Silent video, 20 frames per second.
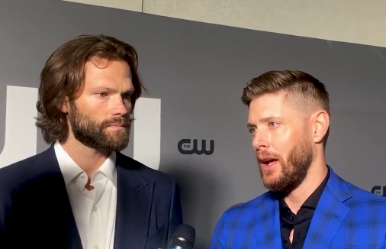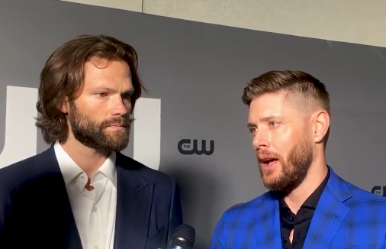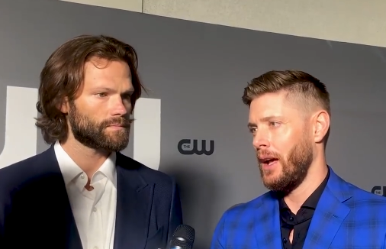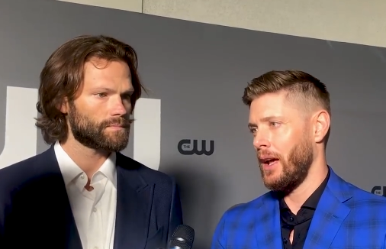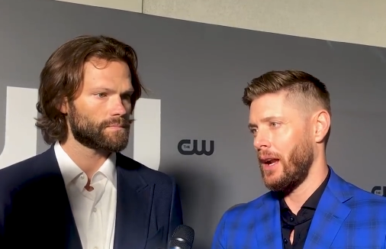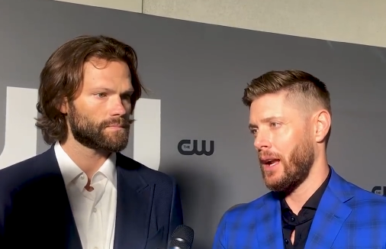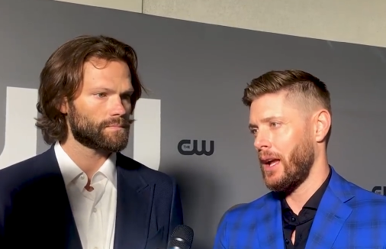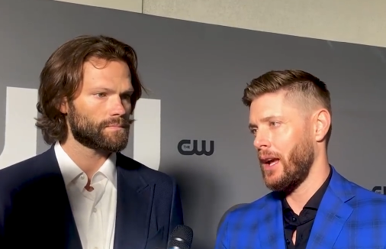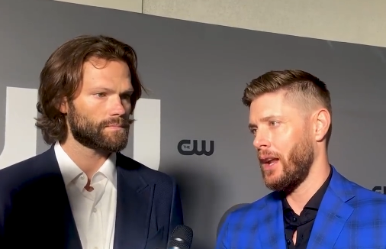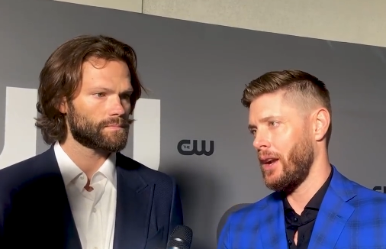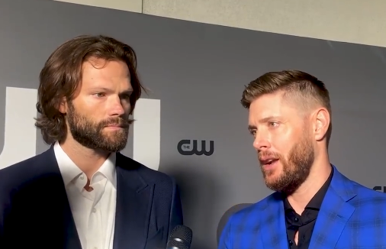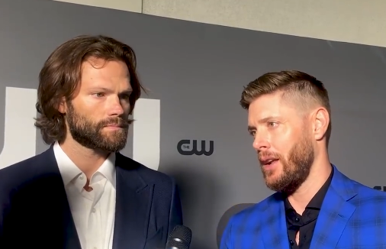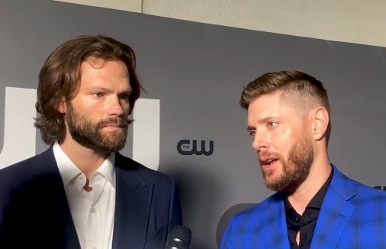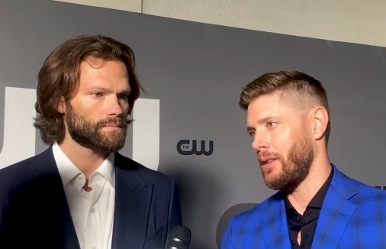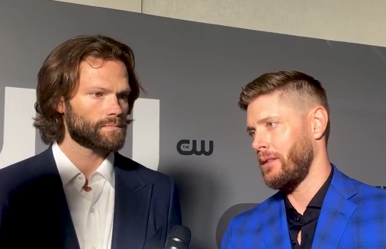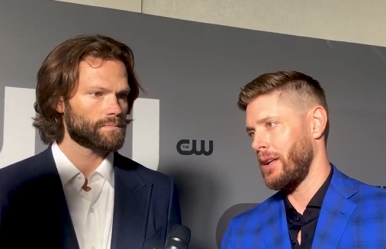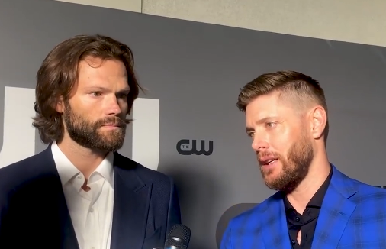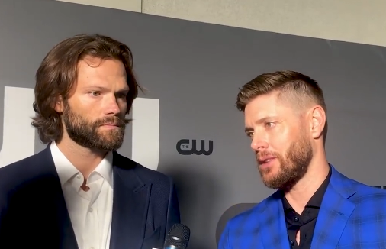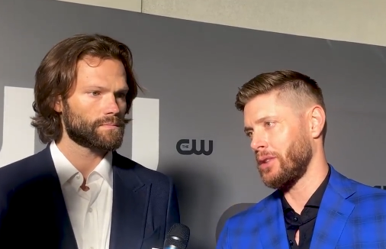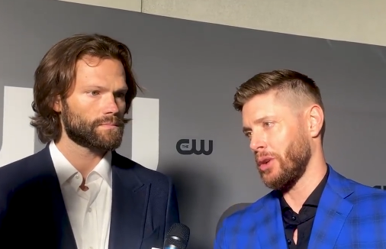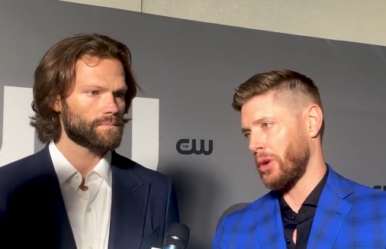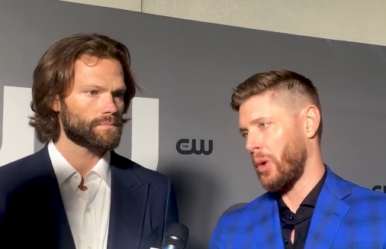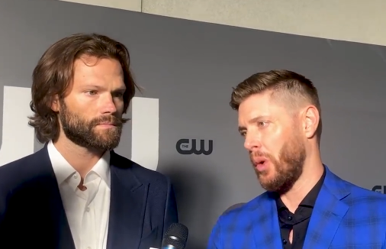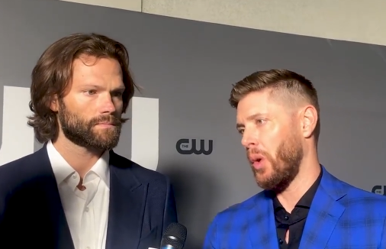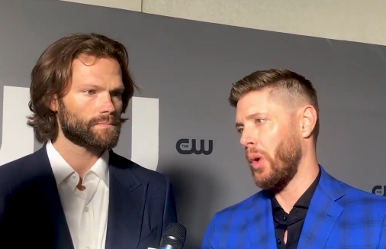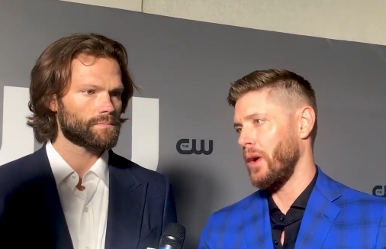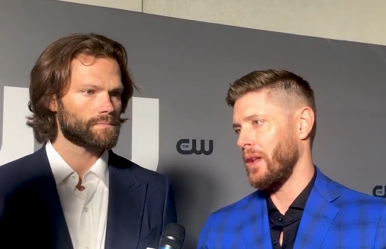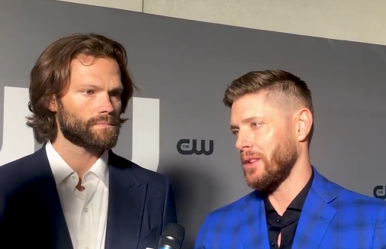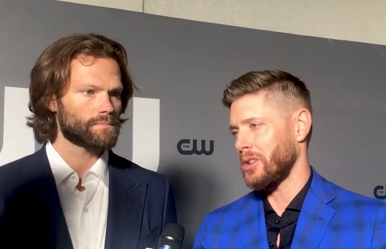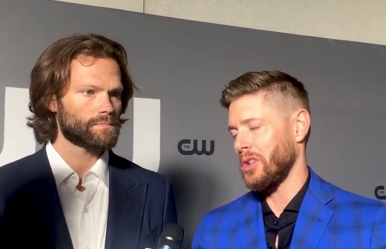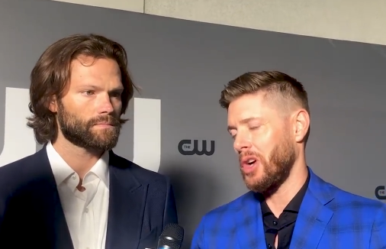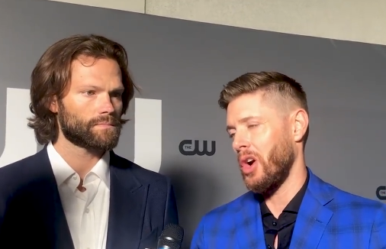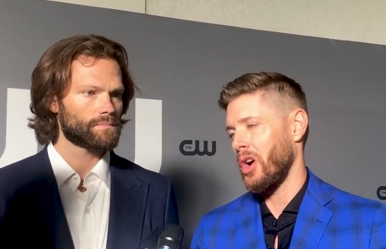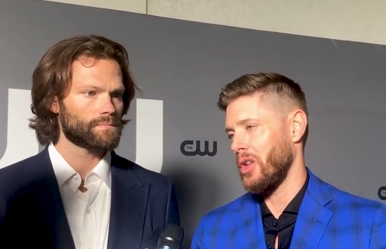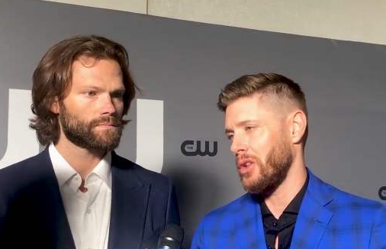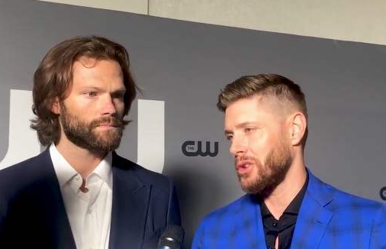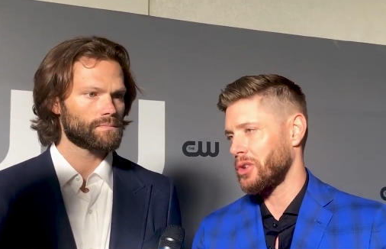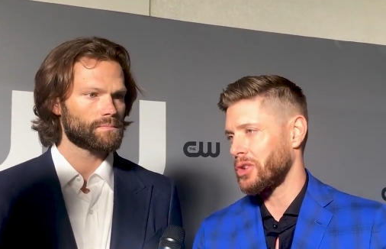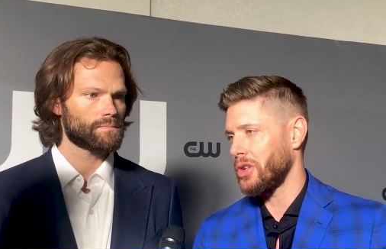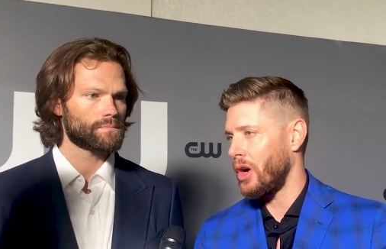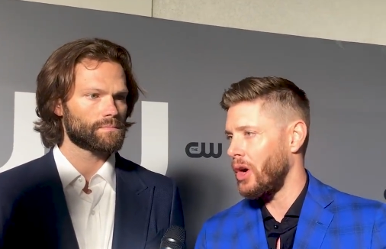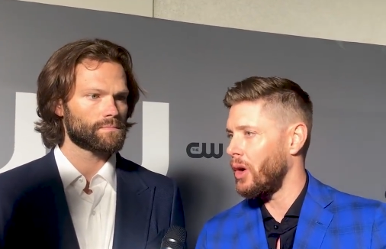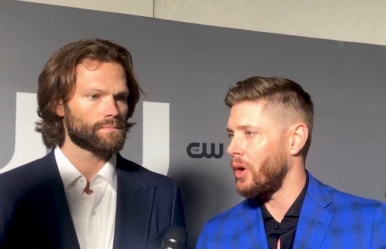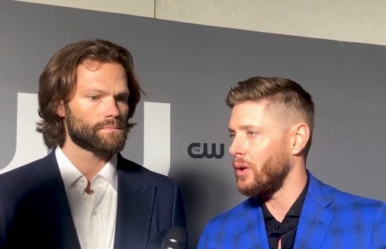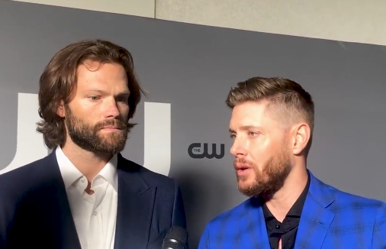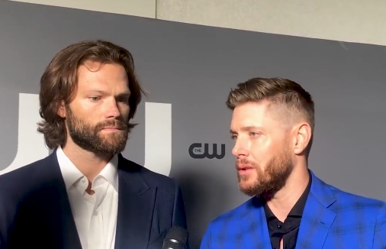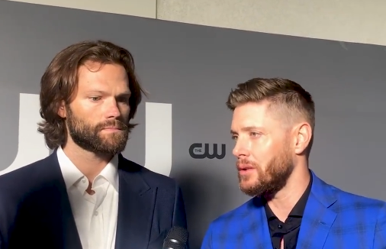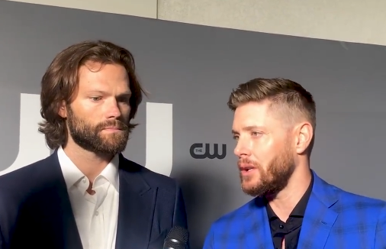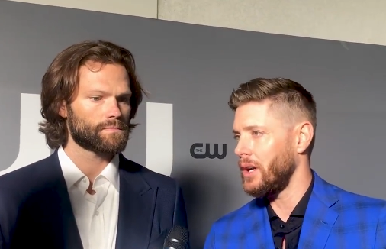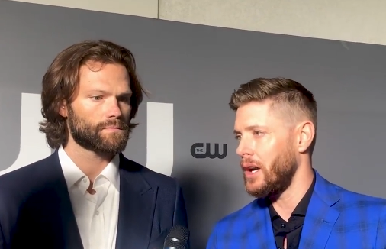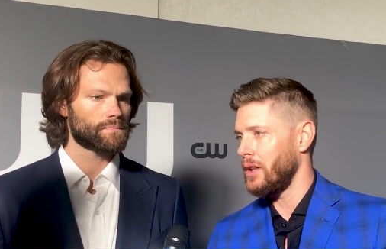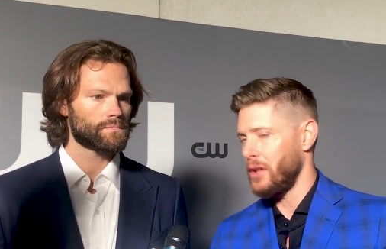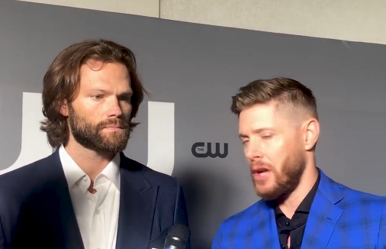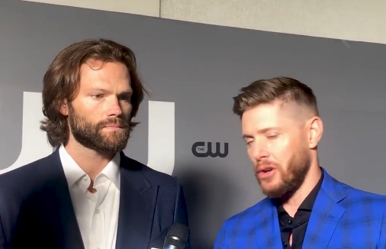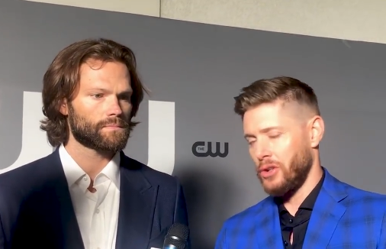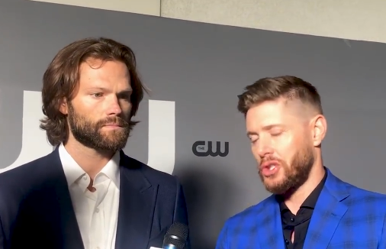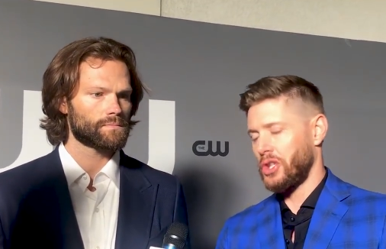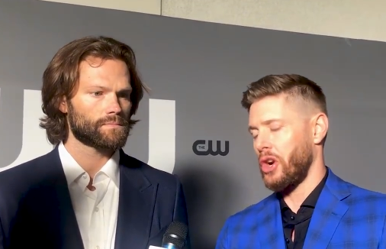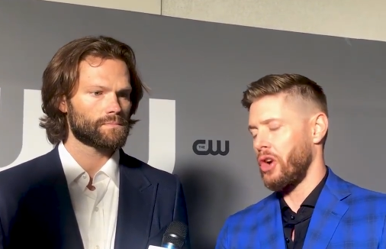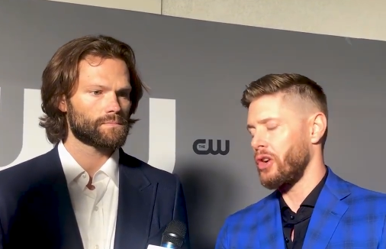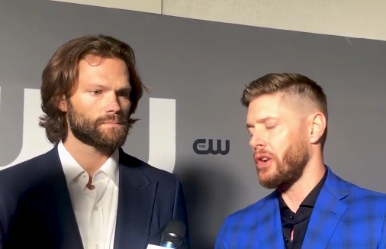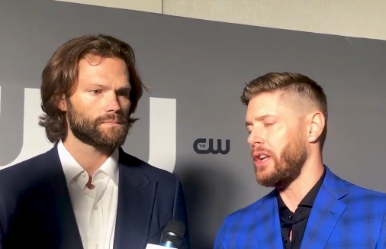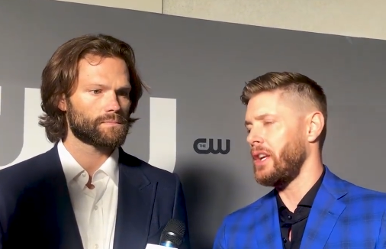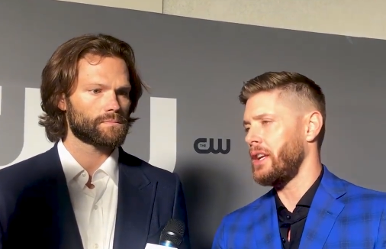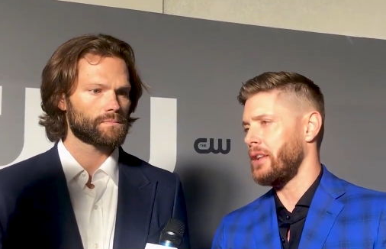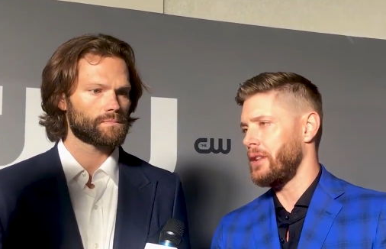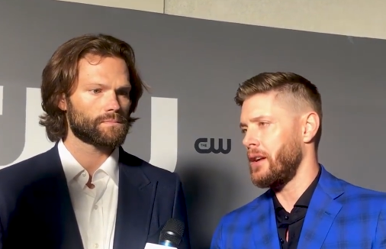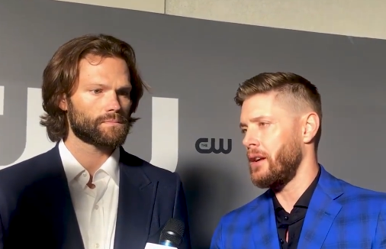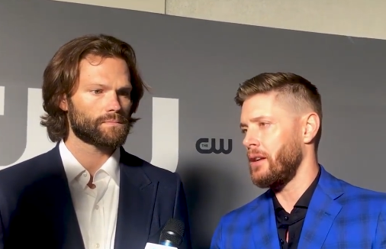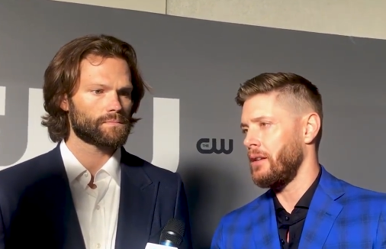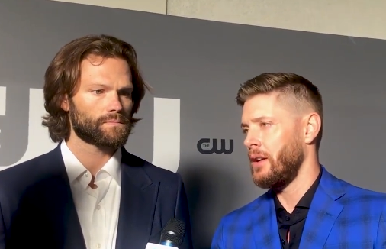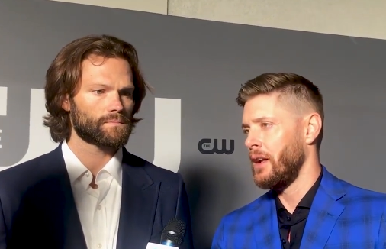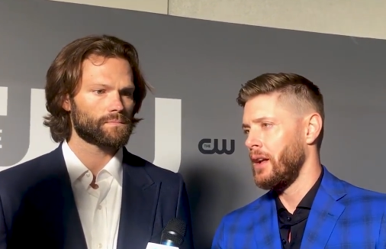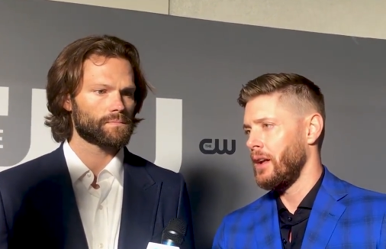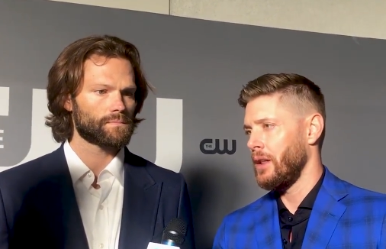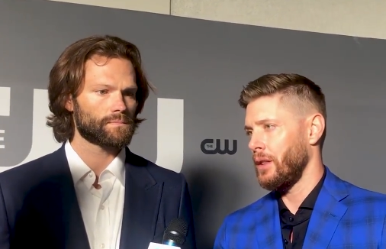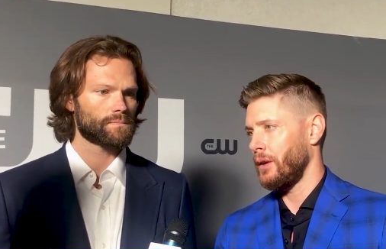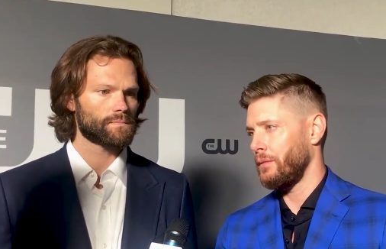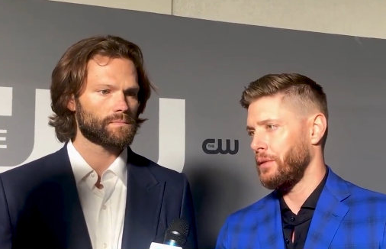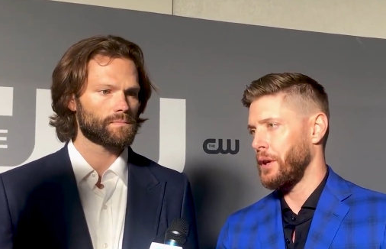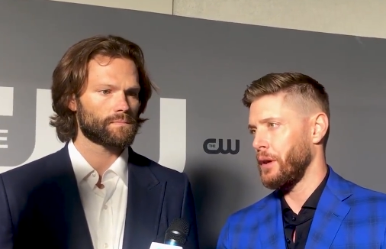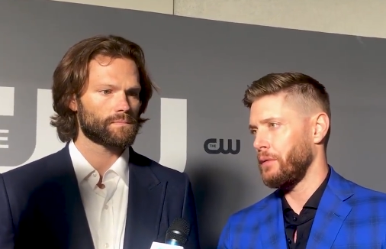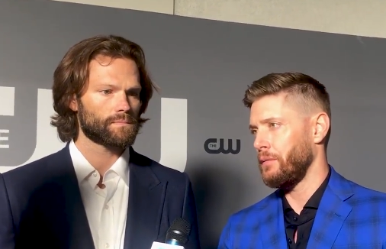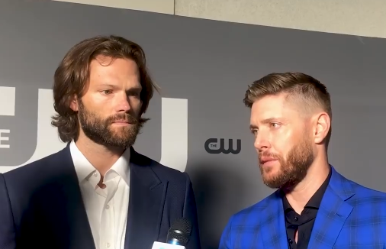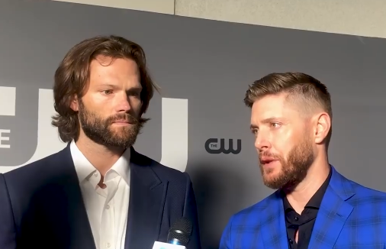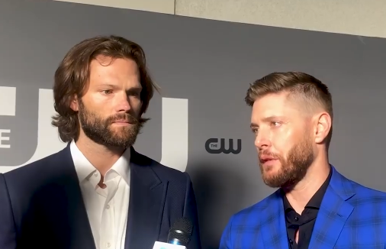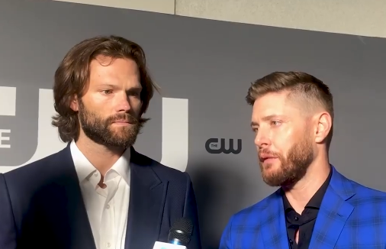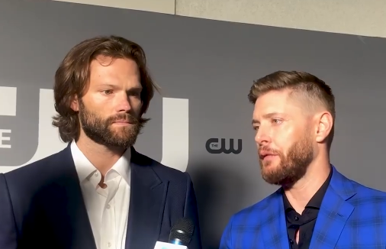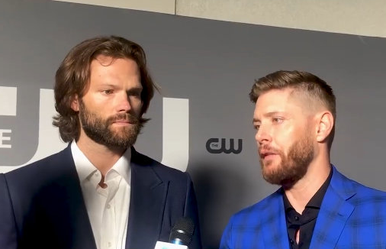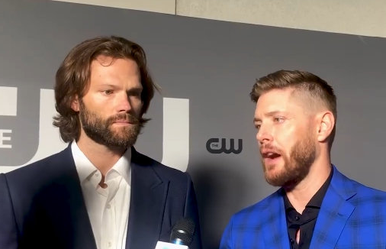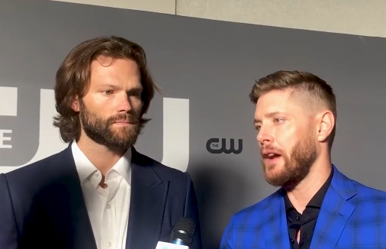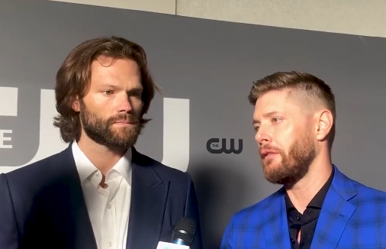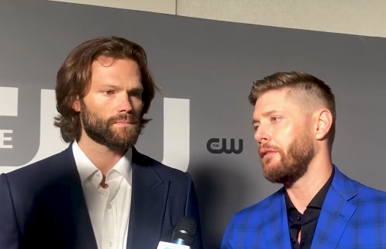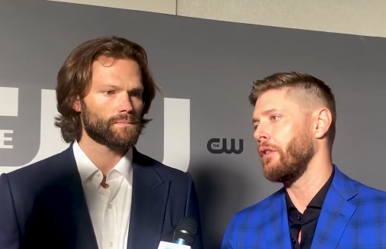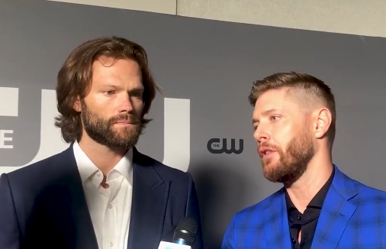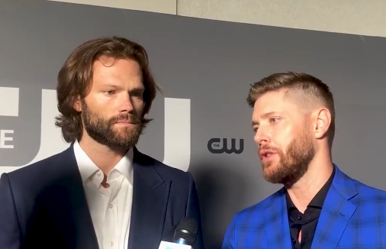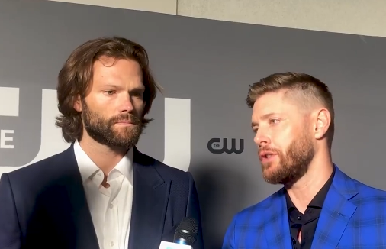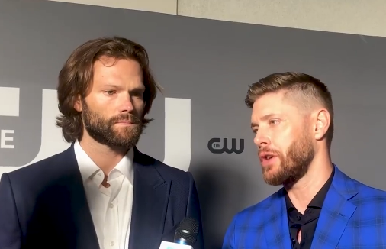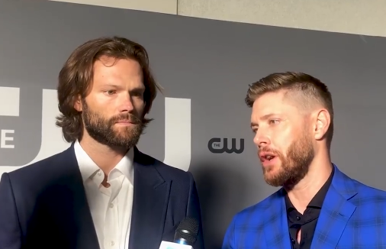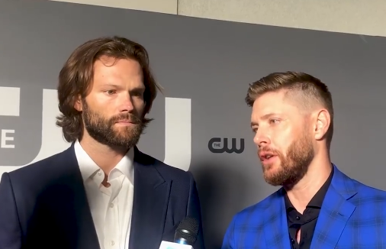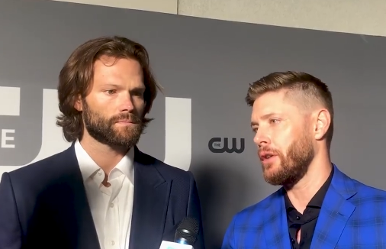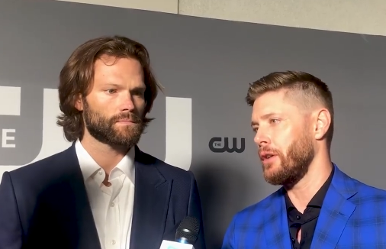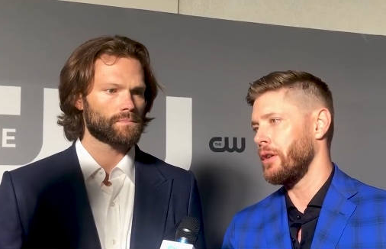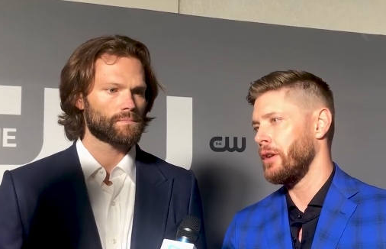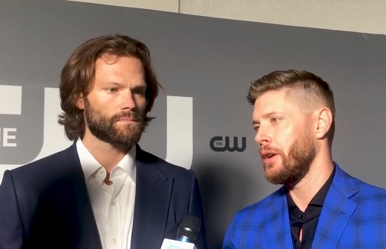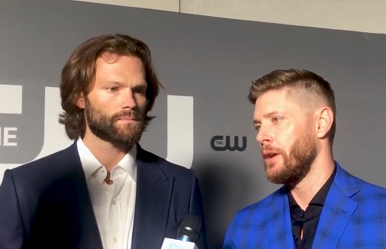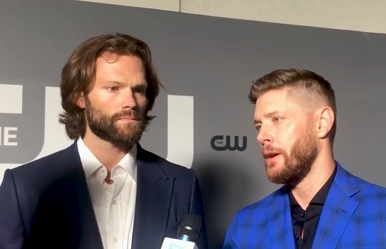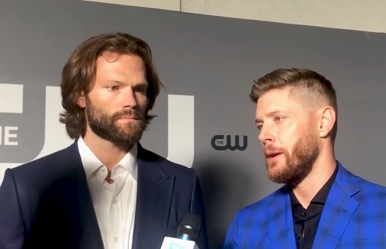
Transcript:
Speaker 1: And again, it, it, that's the core. That's the heart of the show, and, and their journey and their their their fight for each other